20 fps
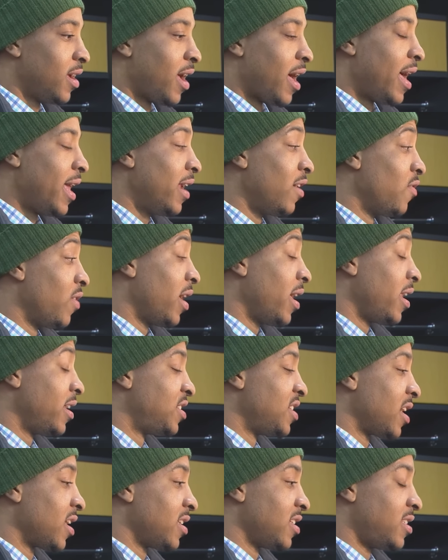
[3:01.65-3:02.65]
I didn't
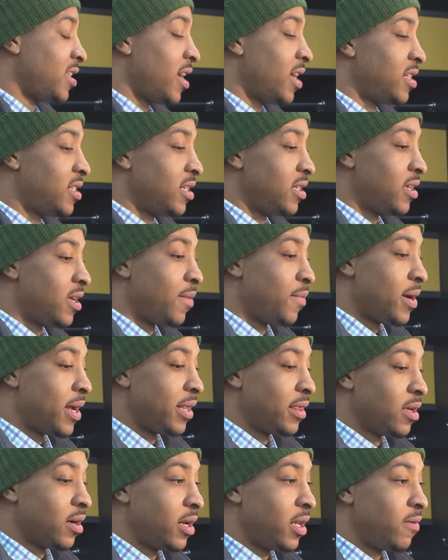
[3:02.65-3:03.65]
check the stat sheet yet, but
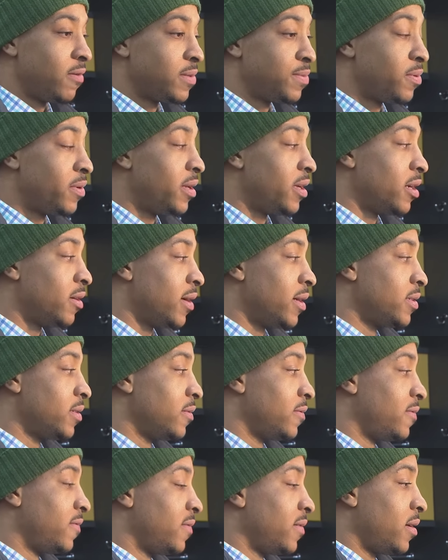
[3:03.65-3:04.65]
I thought he was pretty
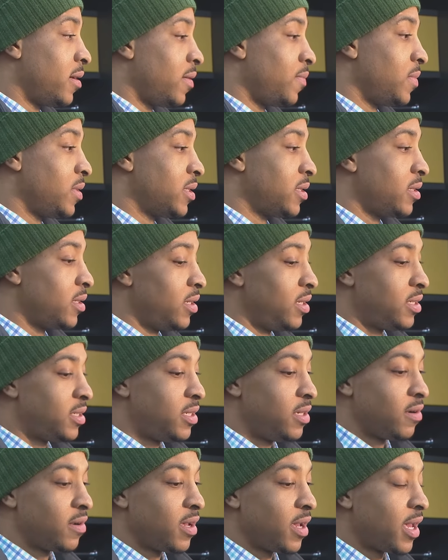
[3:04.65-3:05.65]
aggressive. He
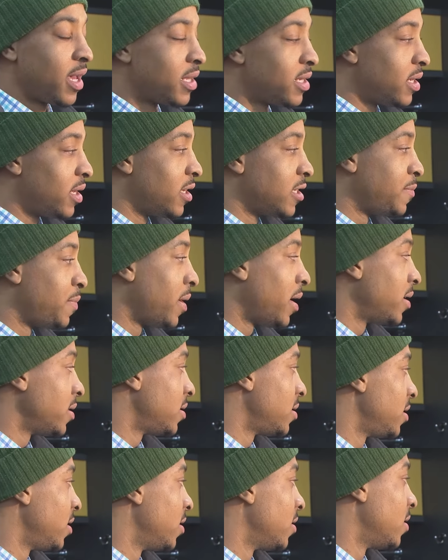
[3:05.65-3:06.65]
still can get to his
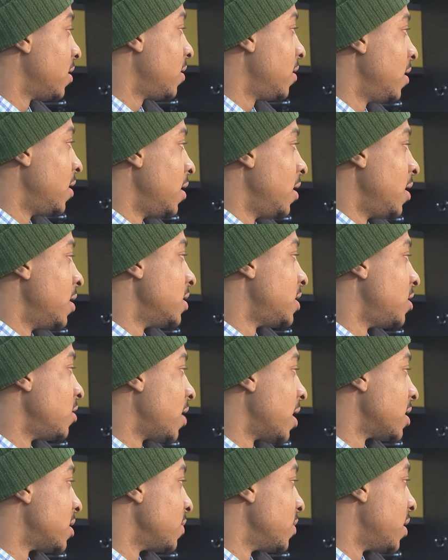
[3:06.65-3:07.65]
spots, you know. Still
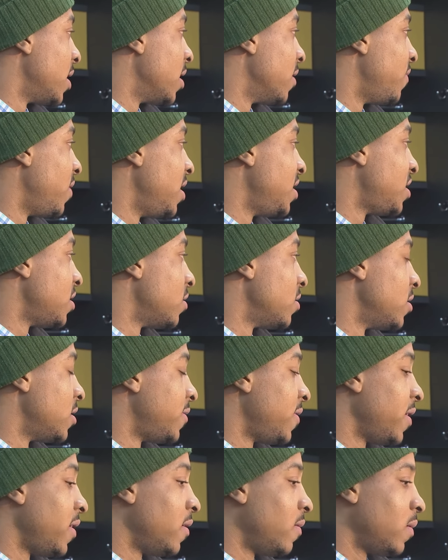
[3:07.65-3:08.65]
got some good elevation on
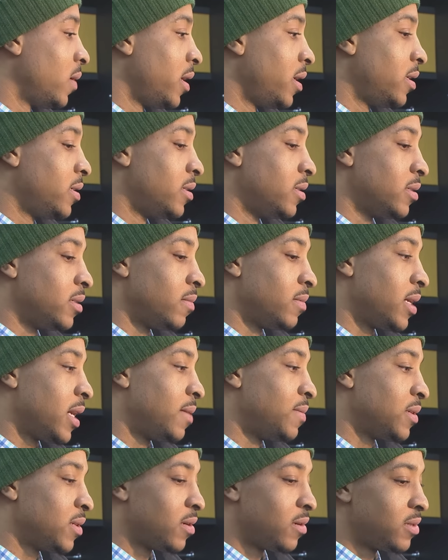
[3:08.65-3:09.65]
his fadeaways. And
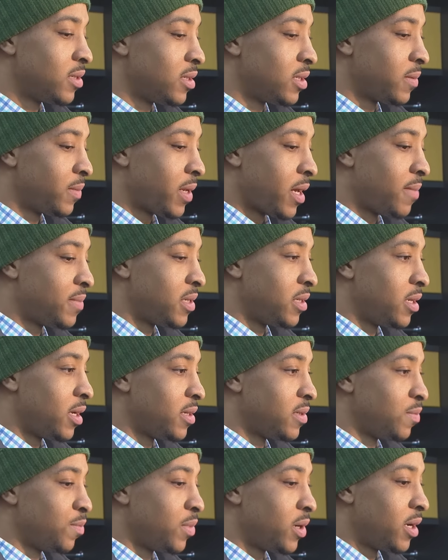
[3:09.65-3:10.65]
sometimes it goes in, sometimes it
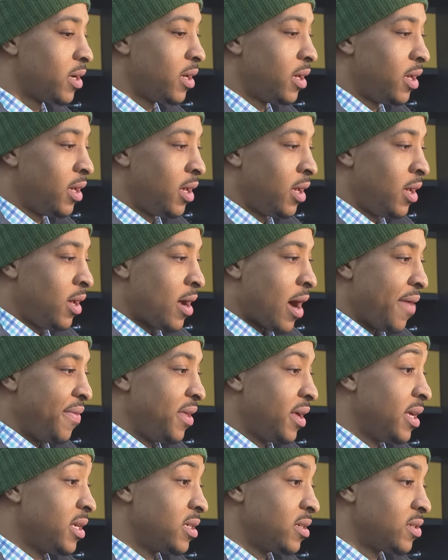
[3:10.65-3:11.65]
doesn't. But I
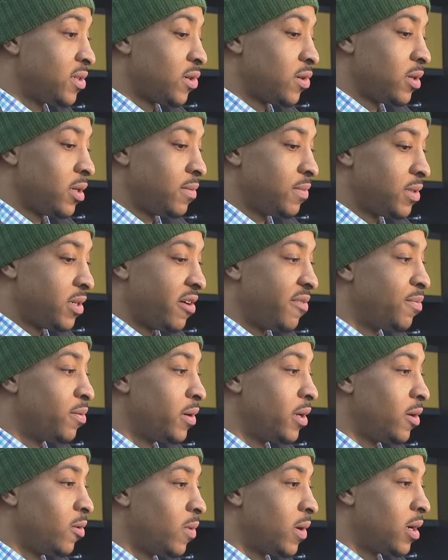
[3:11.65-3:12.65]
think he's asserted himself
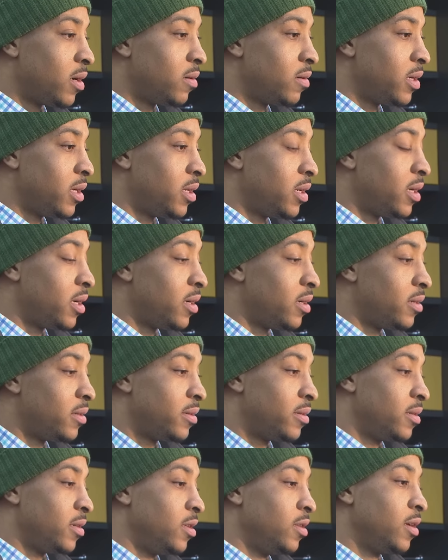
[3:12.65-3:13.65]
pretty well. And
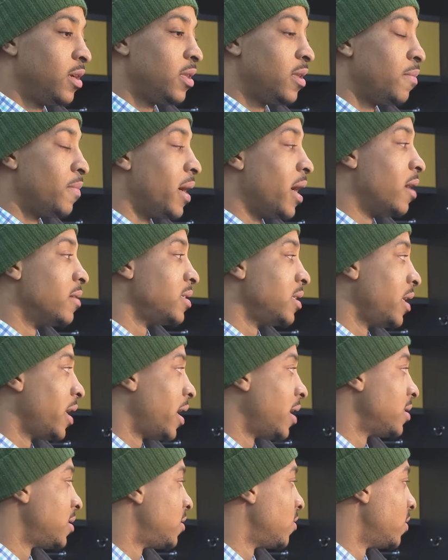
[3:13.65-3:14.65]
look at the miles he
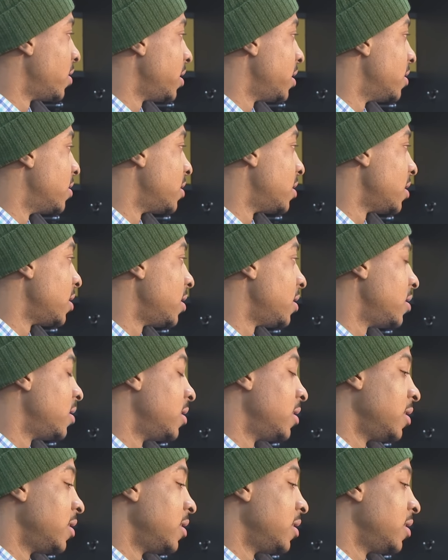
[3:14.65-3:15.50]
has 20 years in.